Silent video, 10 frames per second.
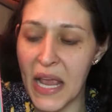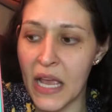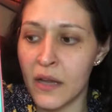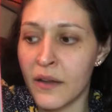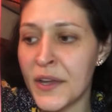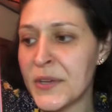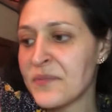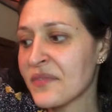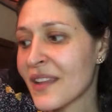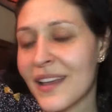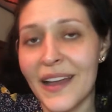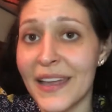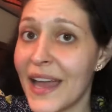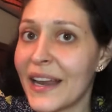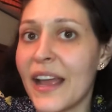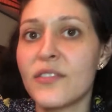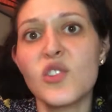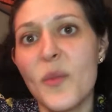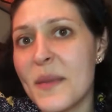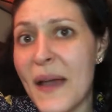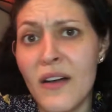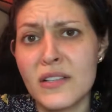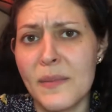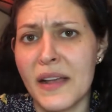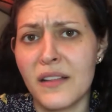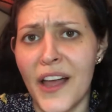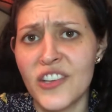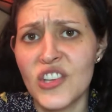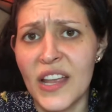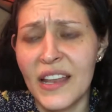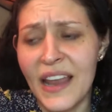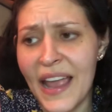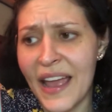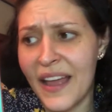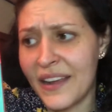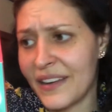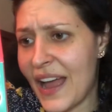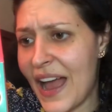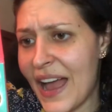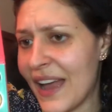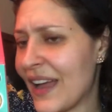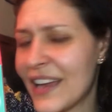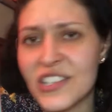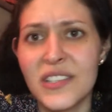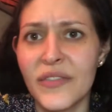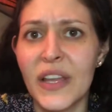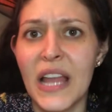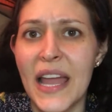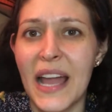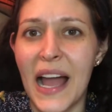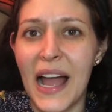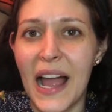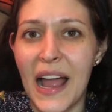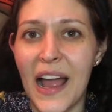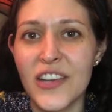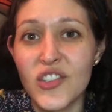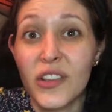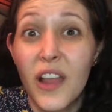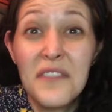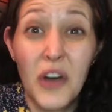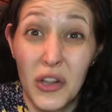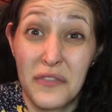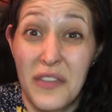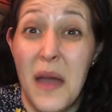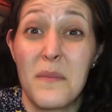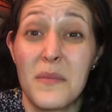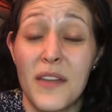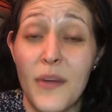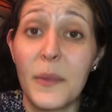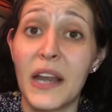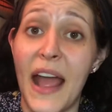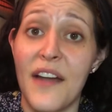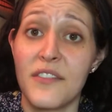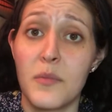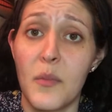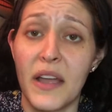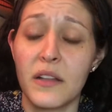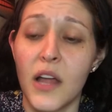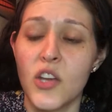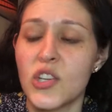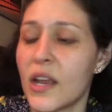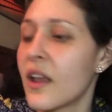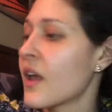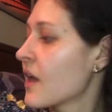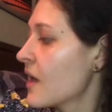And again, I have so many palettes in my collection, and I just feel like I should love all of them if I'm gonna have them in my collection.